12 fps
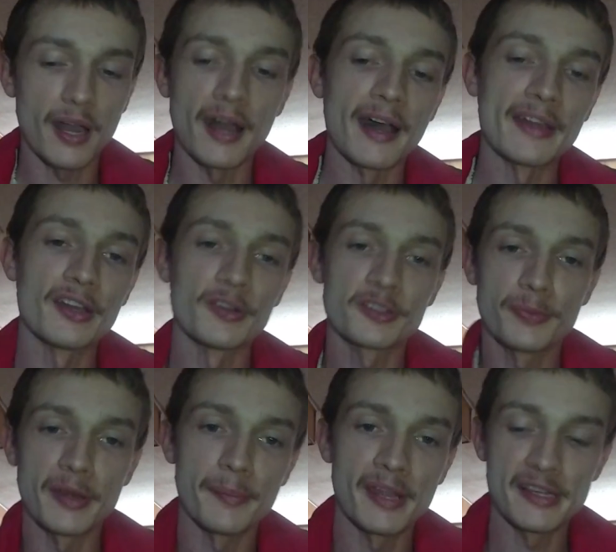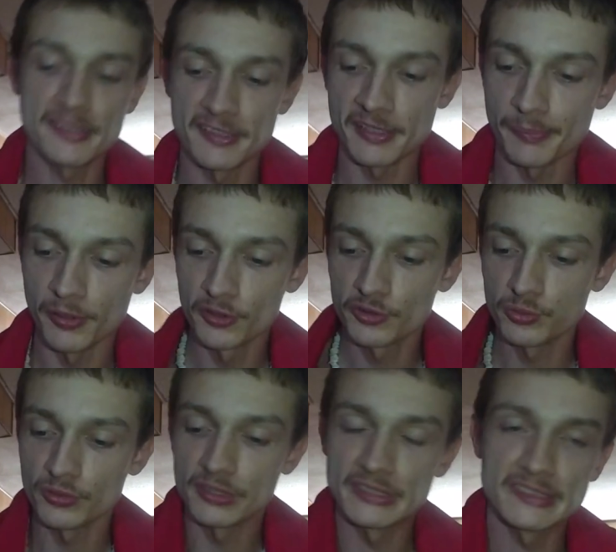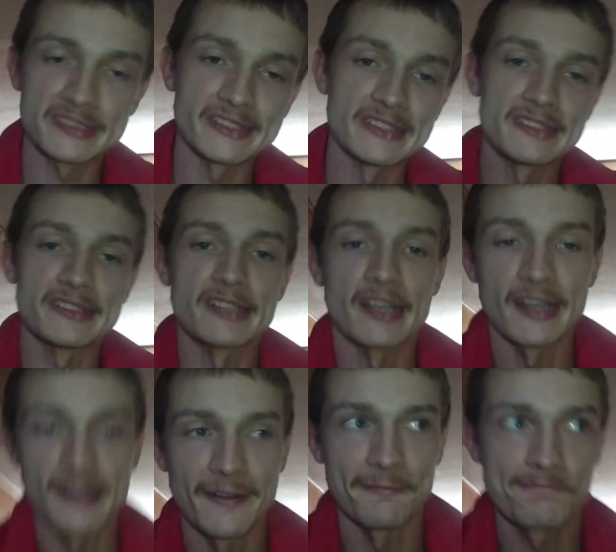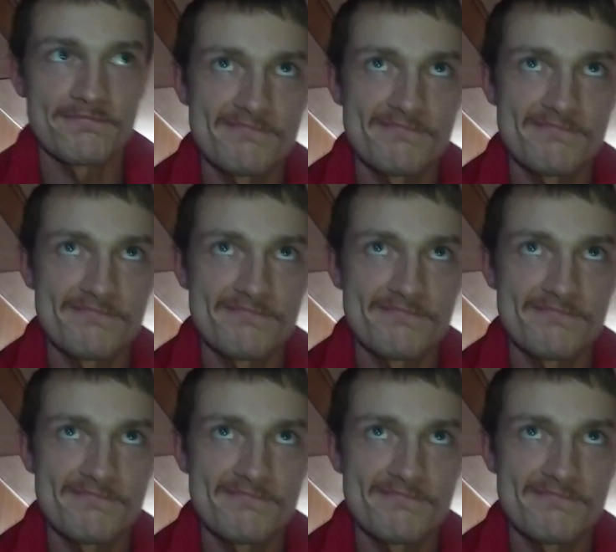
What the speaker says: I know it's been a minute since I posted one, since a